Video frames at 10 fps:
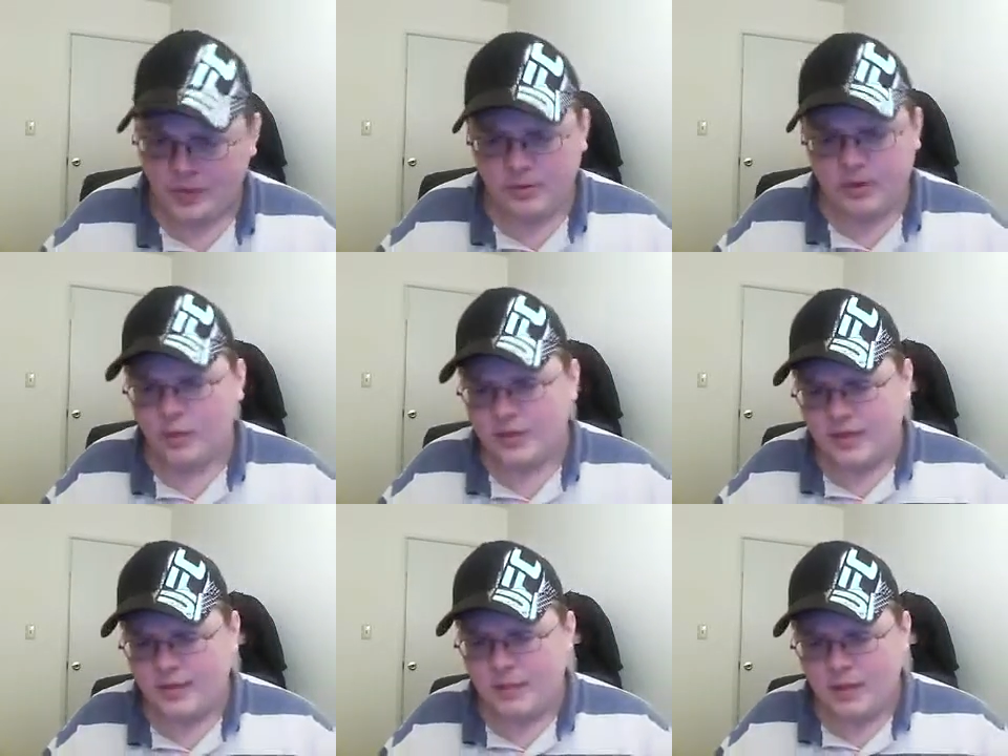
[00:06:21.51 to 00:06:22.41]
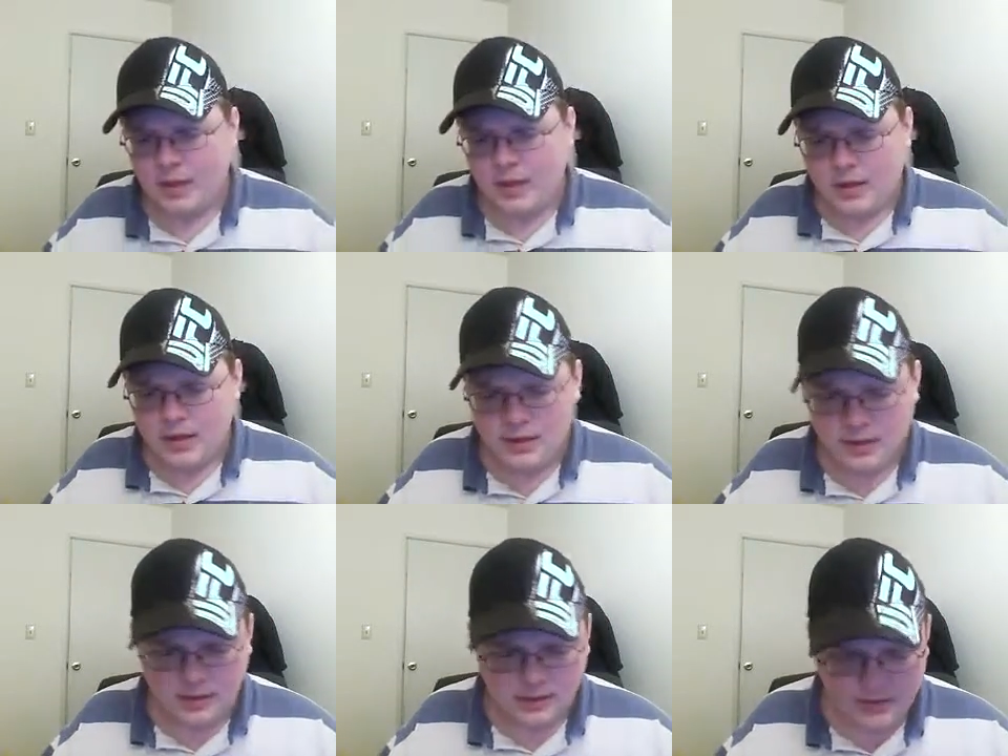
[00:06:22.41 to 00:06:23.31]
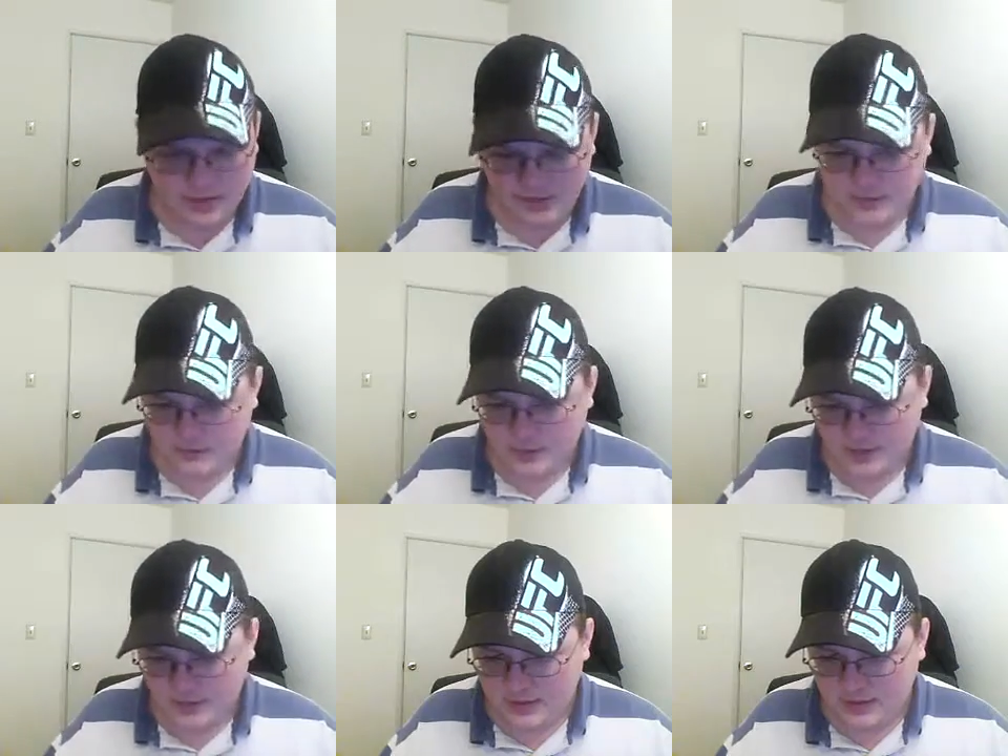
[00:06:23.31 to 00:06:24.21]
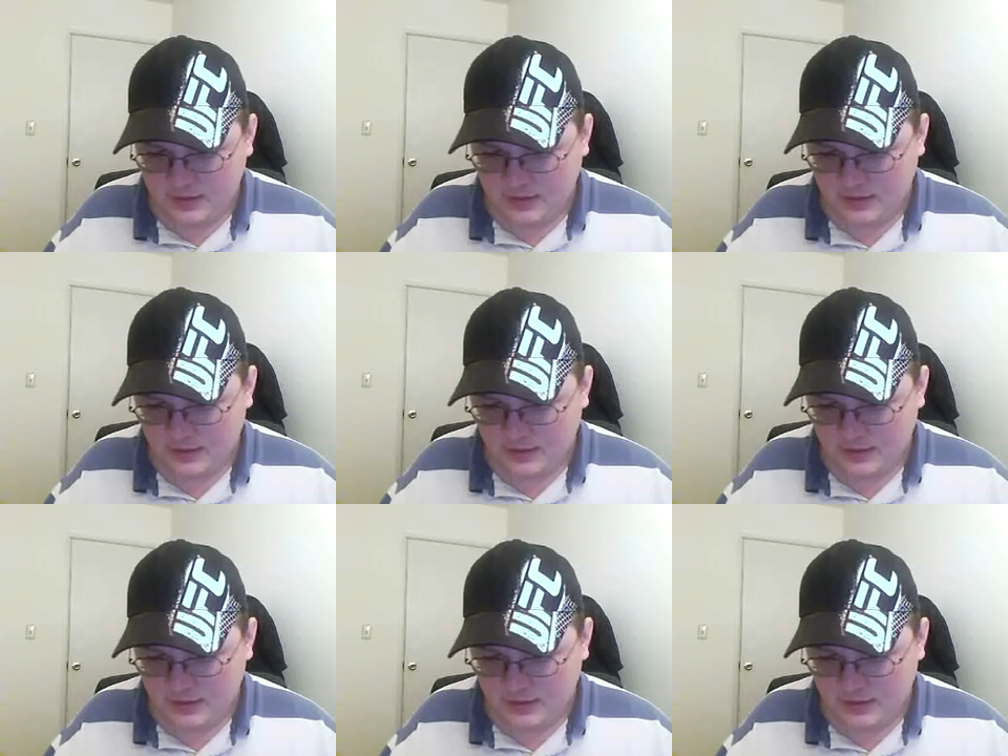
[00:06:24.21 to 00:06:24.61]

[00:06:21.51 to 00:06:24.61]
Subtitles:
It really holds up. Now I gotta rank these.